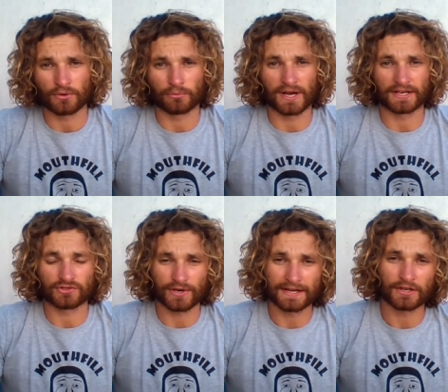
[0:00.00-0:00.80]
we're
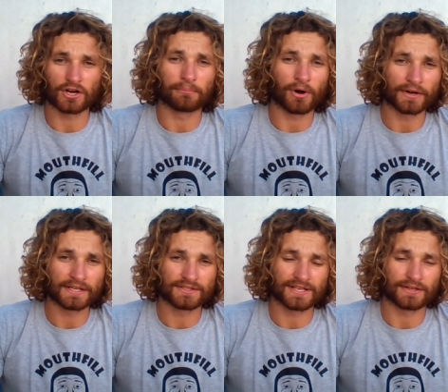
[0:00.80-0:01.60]
training our
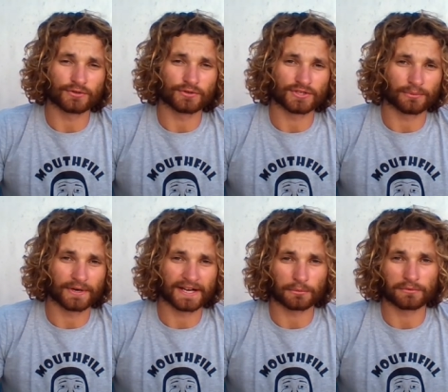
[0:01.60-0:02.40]
body to get used to
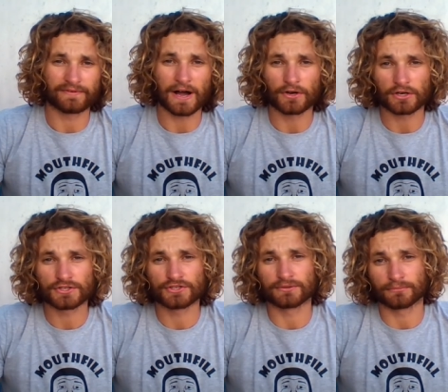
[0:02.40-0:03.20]
working without
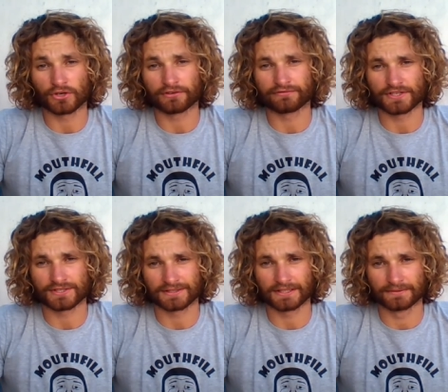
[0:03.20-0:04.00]
oxygen more
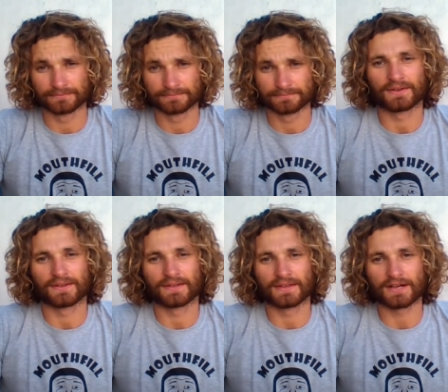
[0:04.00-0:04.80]
efficiently.
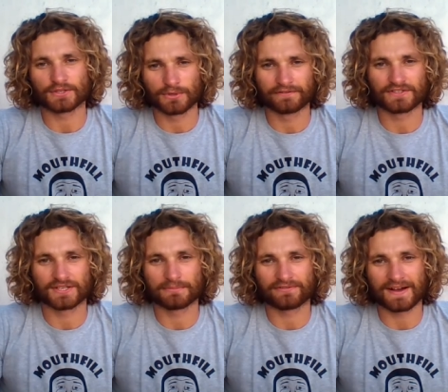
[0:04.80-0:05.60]
Now to
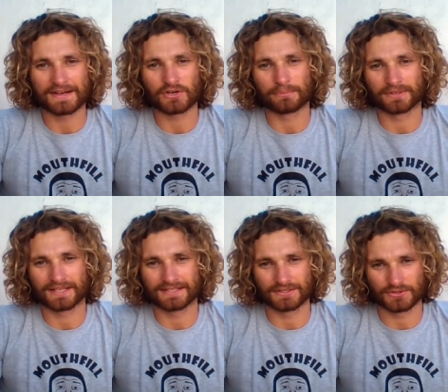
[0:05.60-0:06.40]
oversimplify a
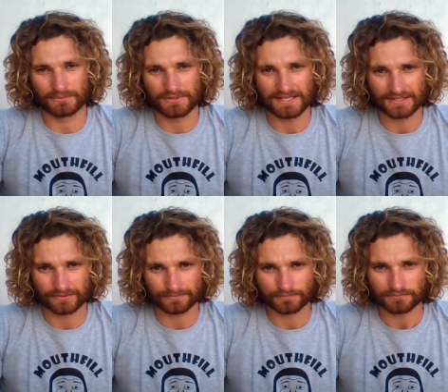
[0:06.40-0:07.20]
complicated subject,
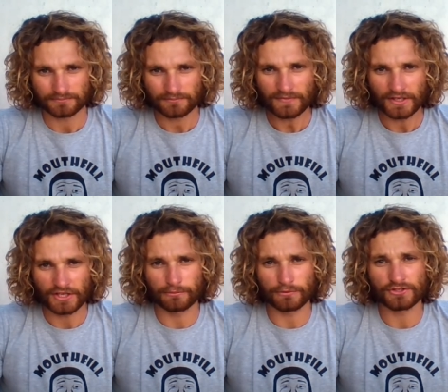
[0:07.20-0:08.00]

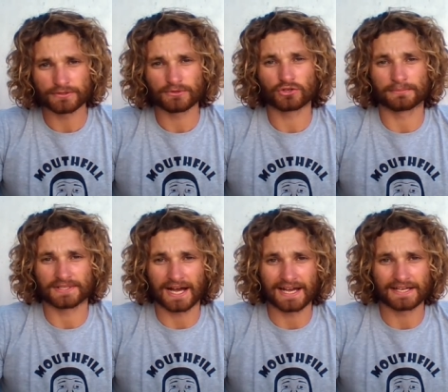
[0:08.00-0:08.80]
your muscles become
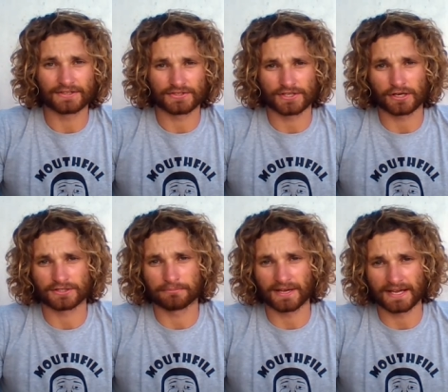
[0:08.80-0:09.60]
tired and start
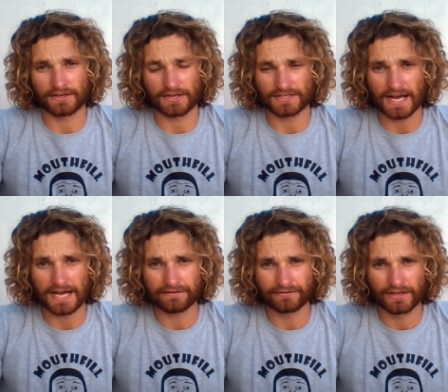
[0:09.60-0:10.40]
to burn on a
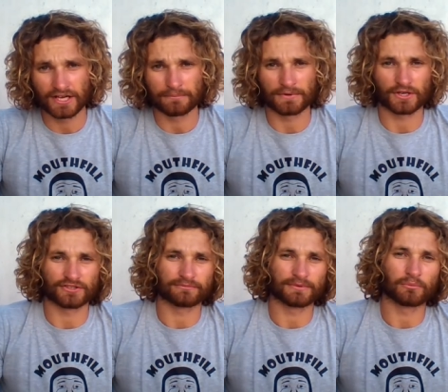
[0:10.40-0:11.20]
dive because
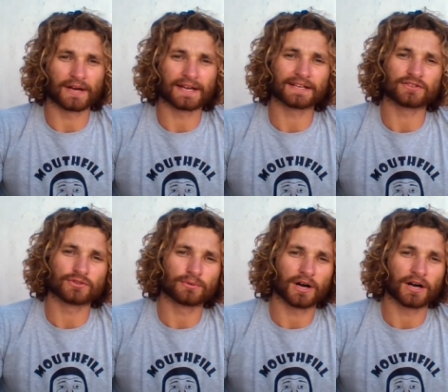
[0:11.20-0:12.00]
you've been working
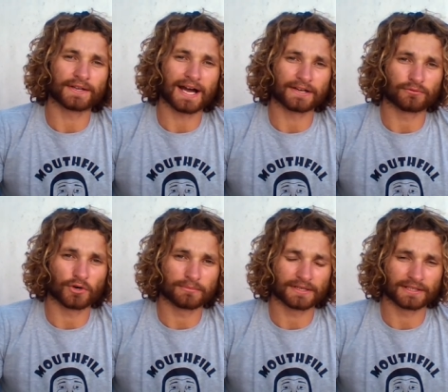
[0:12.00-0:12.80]
too hard
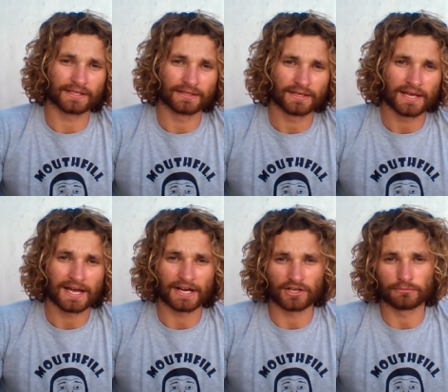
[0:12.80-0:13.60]
anaerobically
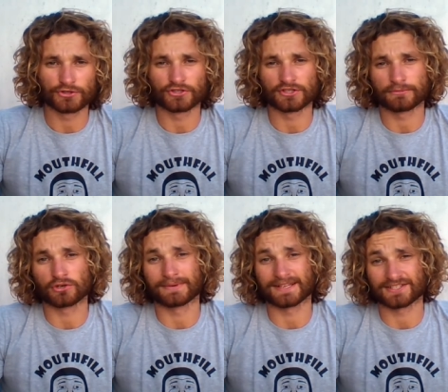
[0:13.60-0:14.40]
and your muscles
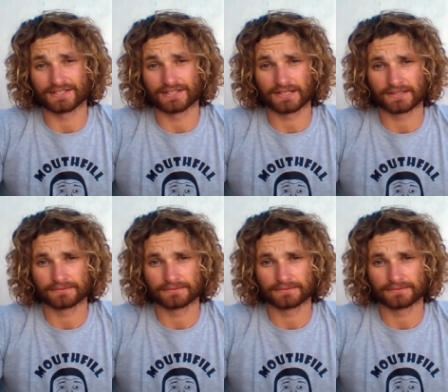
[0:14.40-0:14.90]
become acidic.